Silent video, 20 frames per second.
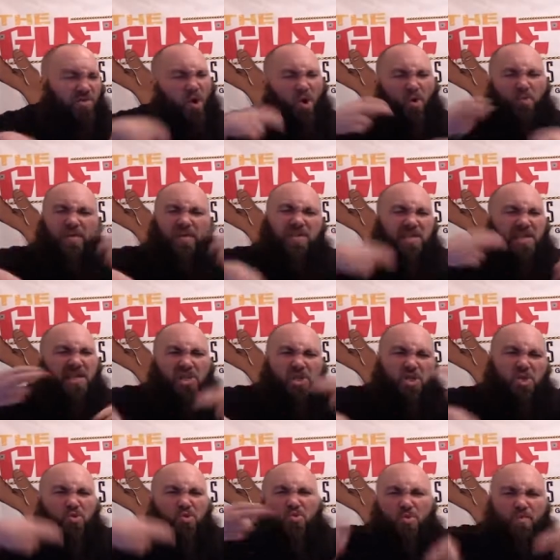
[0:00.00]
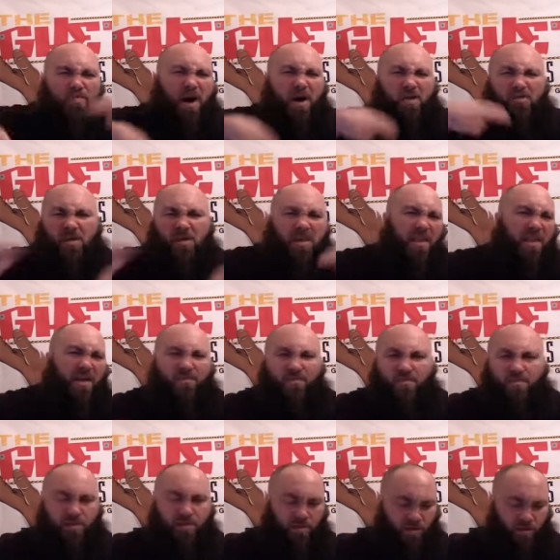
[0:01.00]
always teaching you about
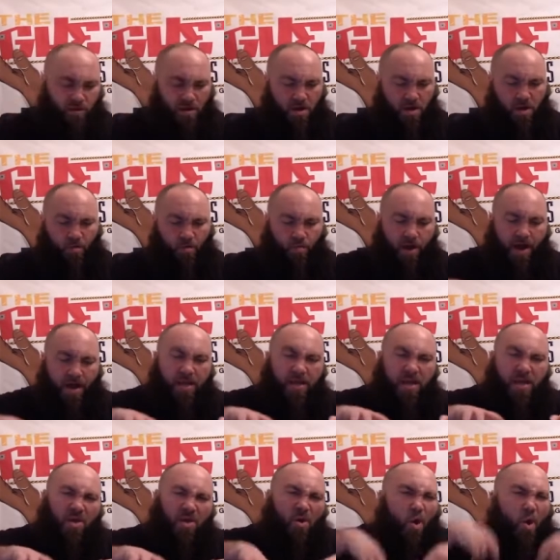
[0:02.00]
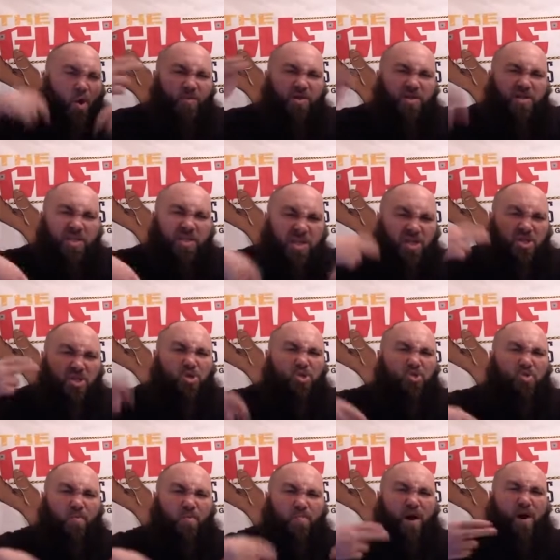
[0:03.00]
deliverance, right? Always teaching
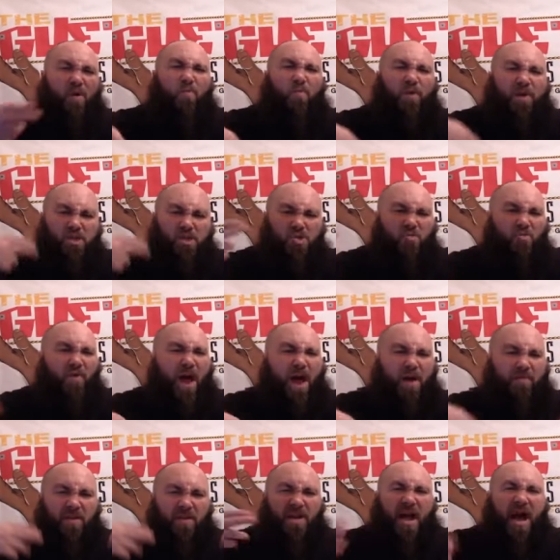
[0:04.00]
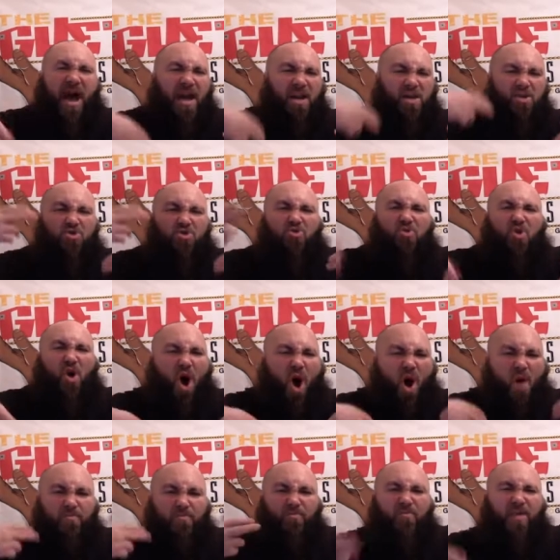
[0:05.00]
you about witchcraft and how to
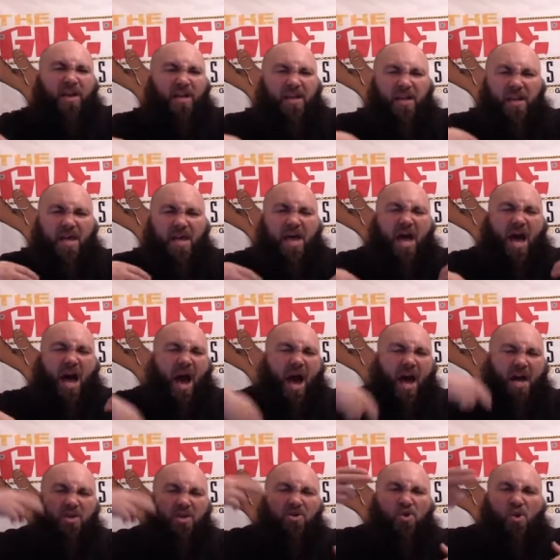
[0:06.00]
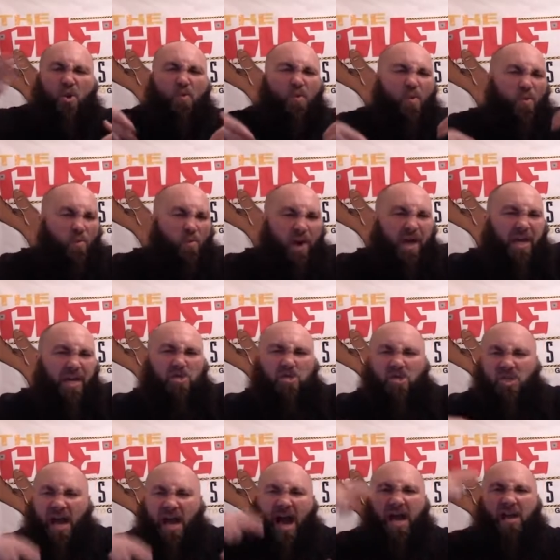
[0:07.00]
operate, how to know a
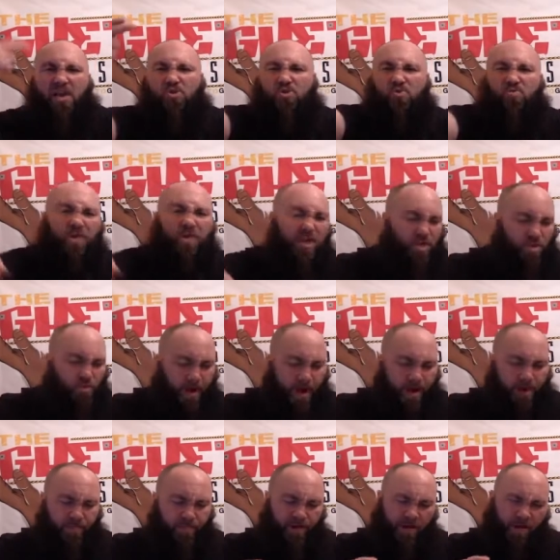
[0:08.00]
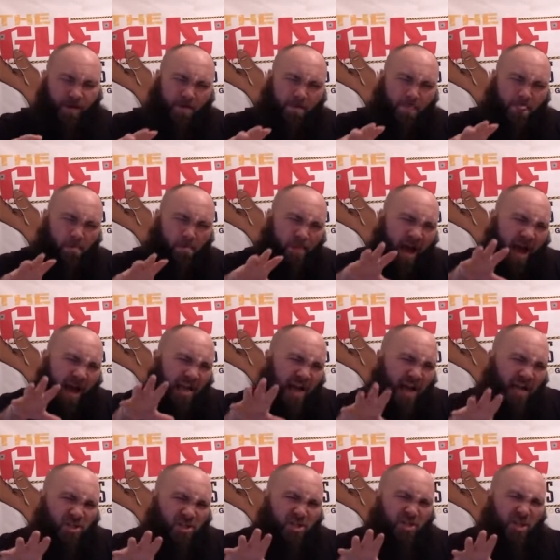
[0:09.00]
witch and how to do this, right? But I,
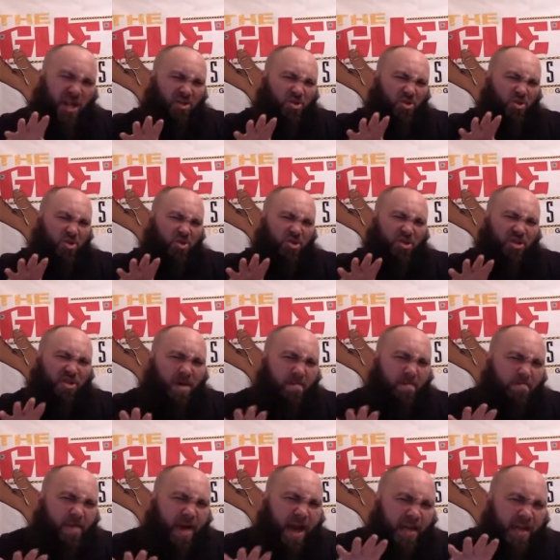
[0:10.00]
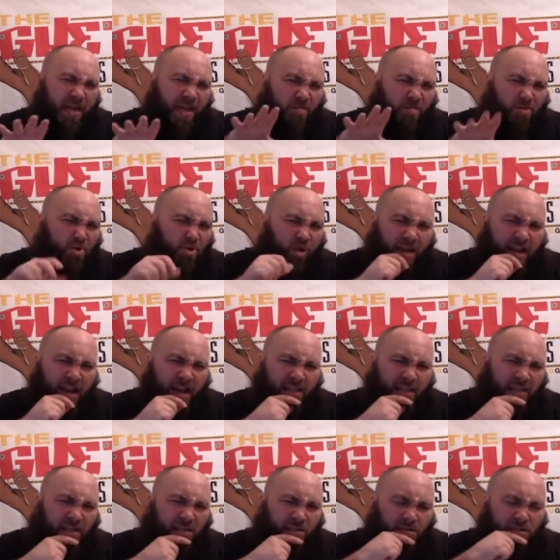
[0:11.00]
I, I took a step back and I'm looking
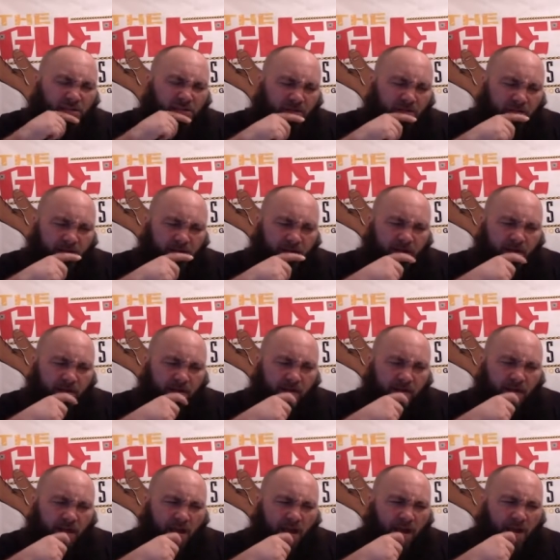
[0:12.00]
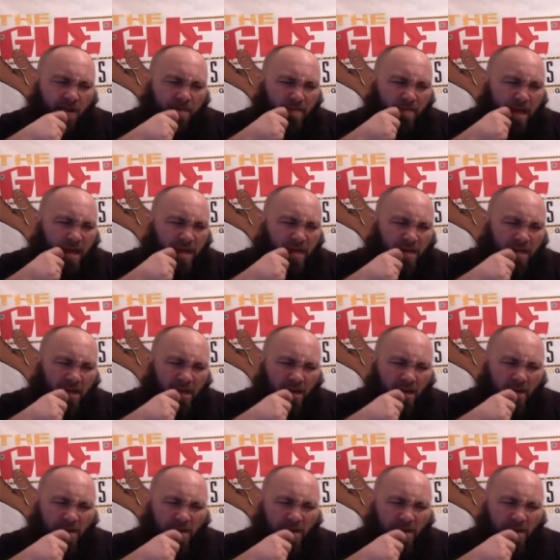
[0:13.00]
at this and I'm like,